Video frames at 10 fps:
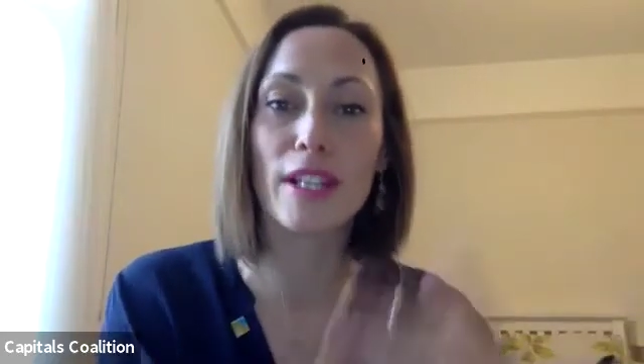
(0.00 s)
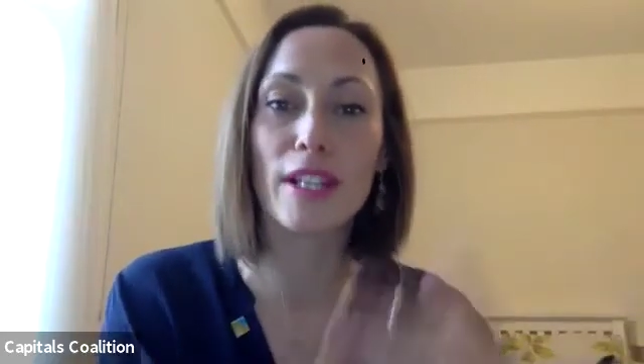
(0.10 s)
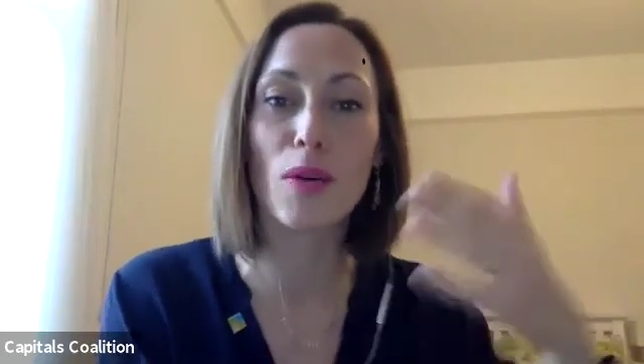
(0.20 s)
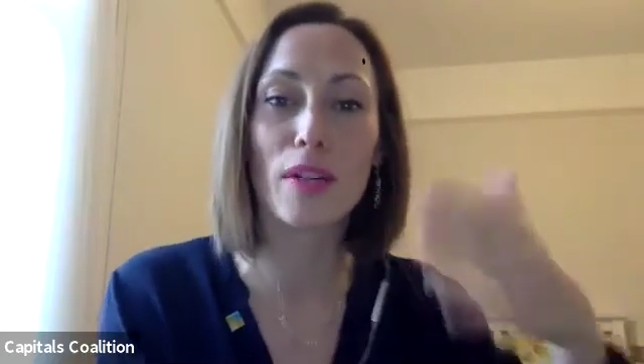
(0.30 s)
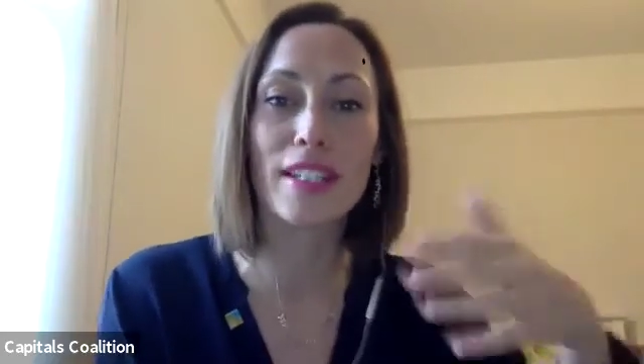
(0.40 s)

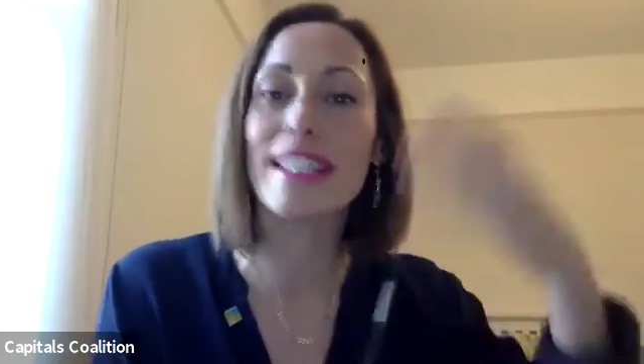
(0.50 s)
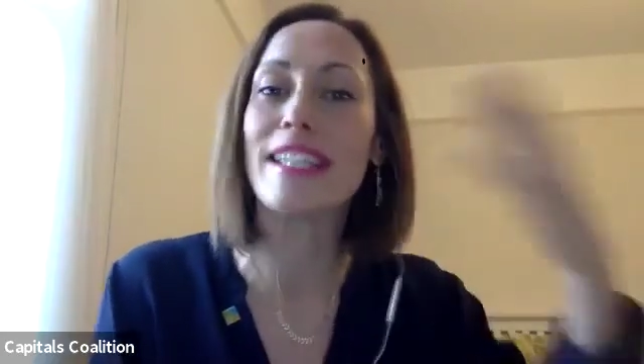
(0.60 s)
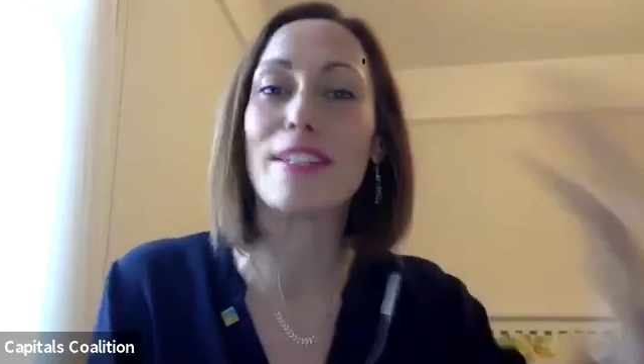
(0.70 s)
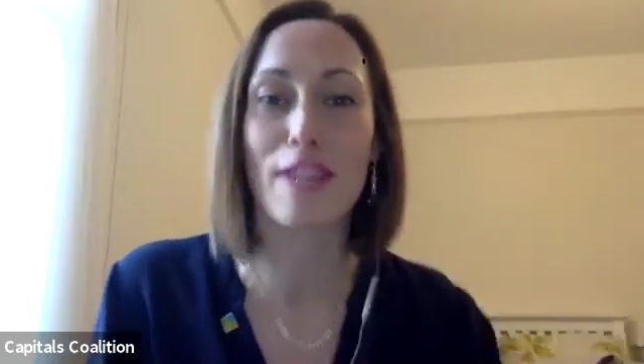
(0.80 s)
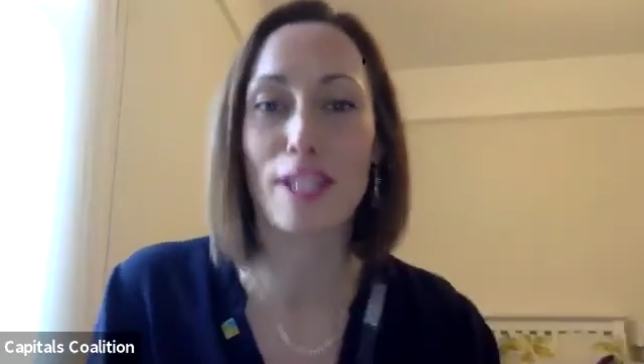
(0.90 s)
Inequality,
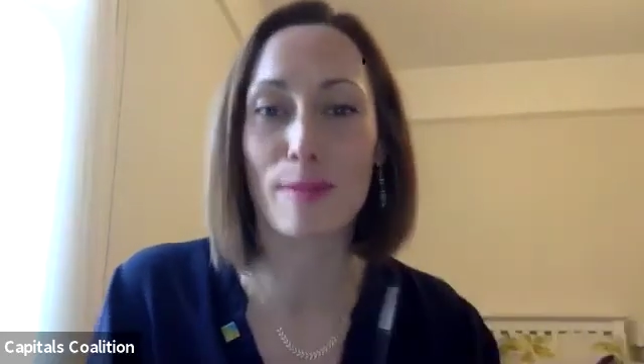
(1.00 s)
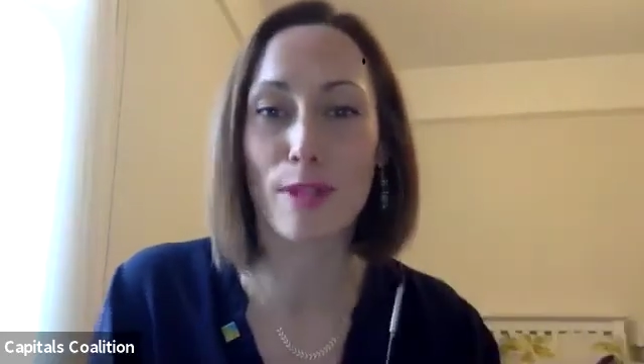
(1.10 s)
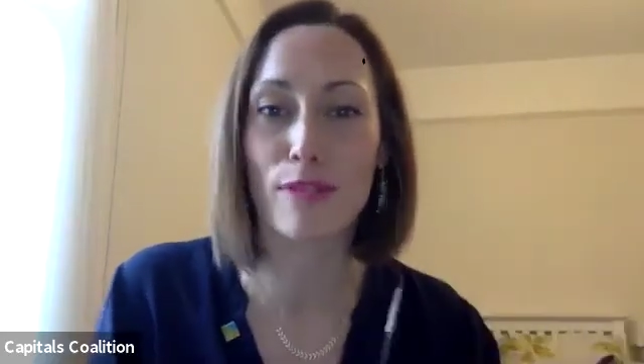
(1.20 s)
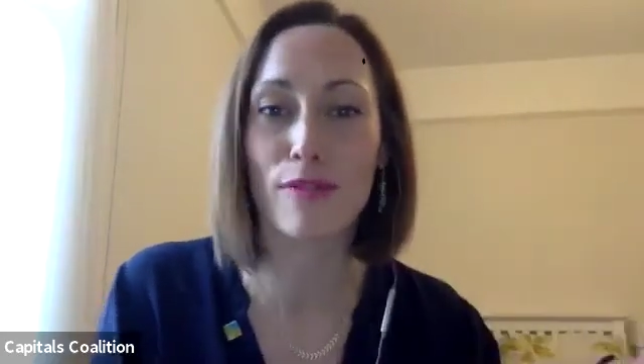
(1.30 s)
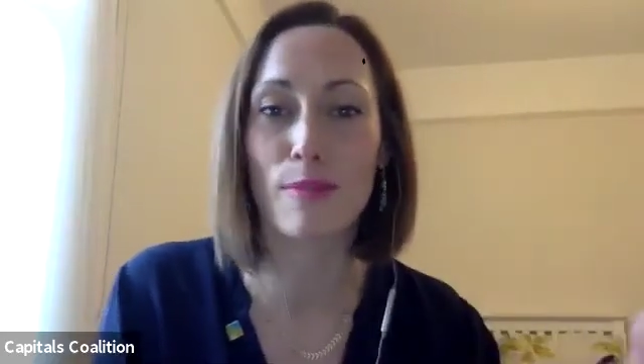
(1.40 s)
it affects the
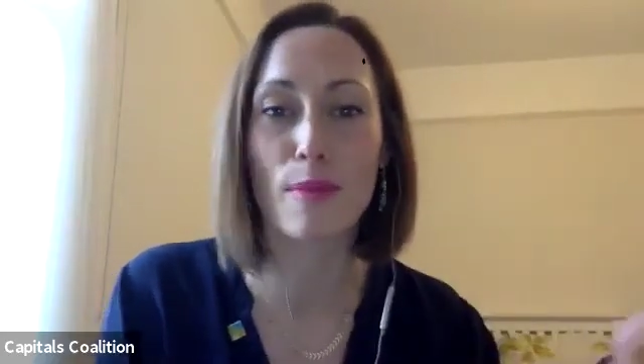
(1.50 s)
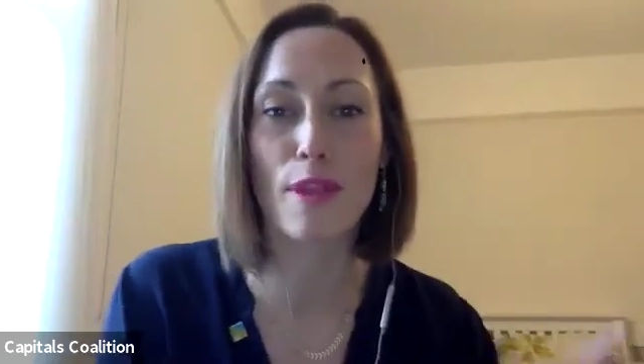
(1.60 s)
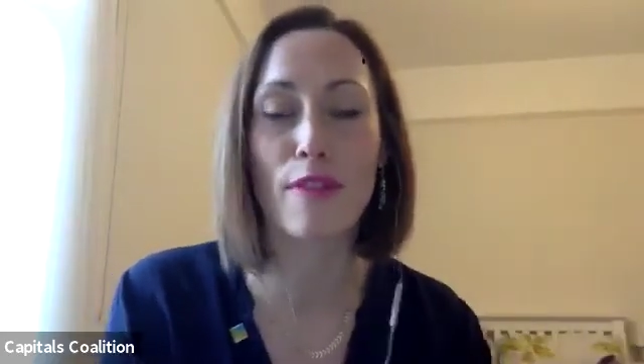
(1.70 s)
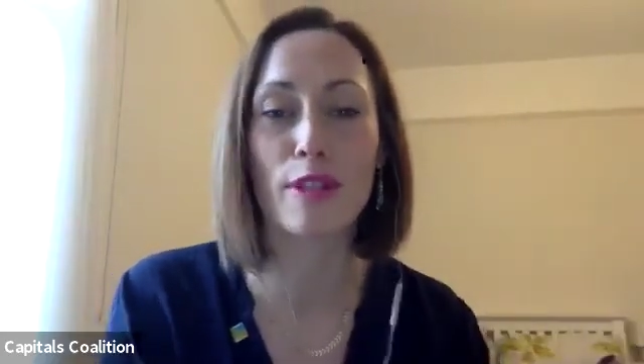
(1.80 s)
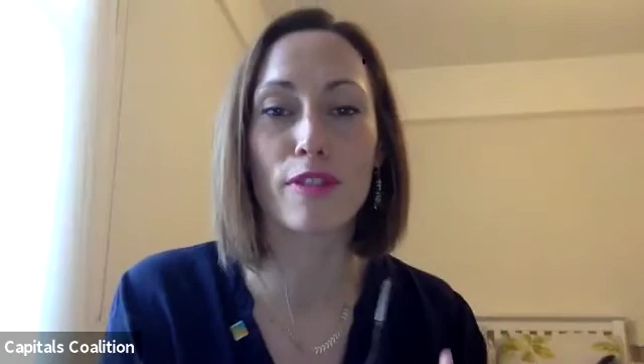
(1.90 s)

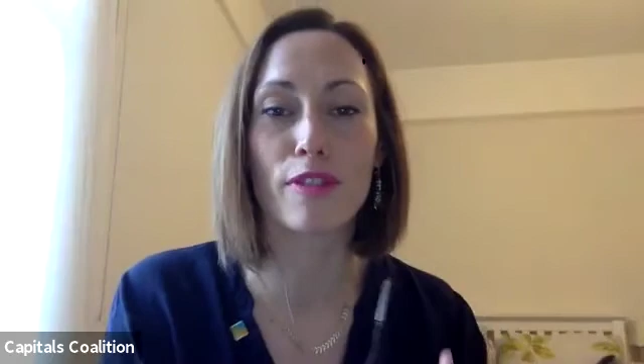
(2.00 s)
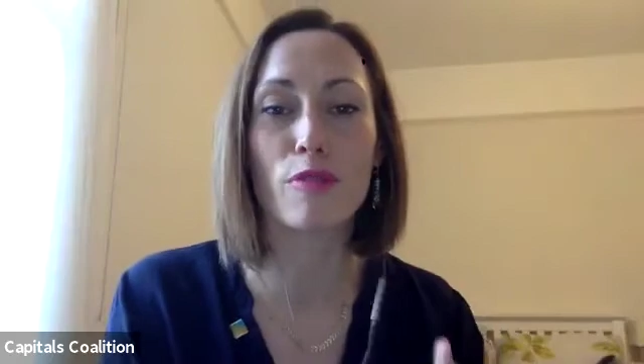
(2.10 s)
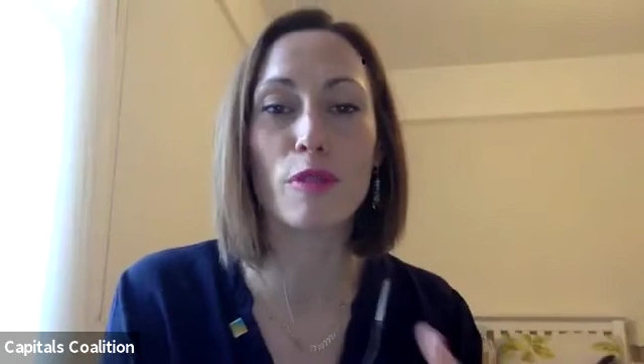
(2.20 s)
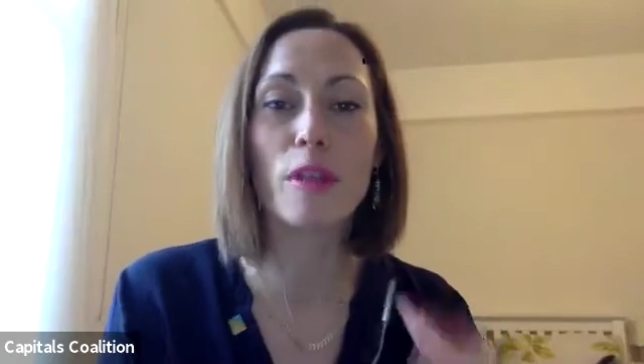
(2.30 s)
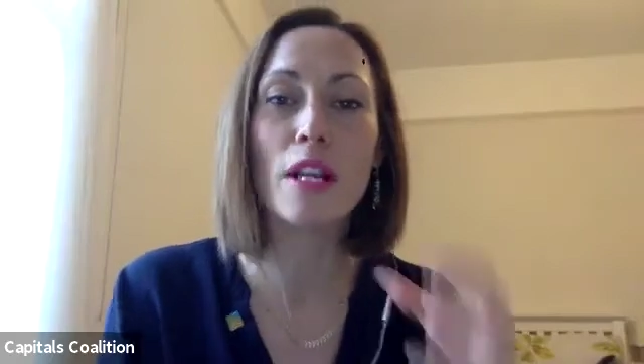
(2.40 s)
most
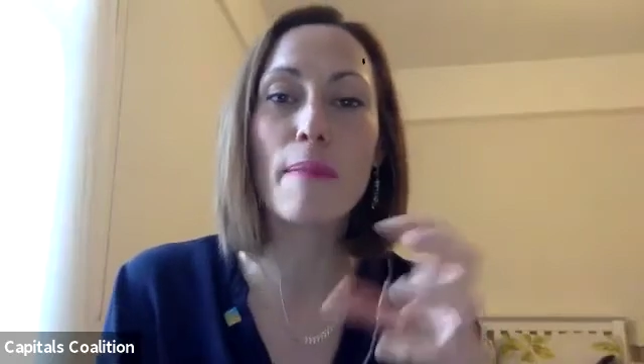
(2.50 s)
vulnerable.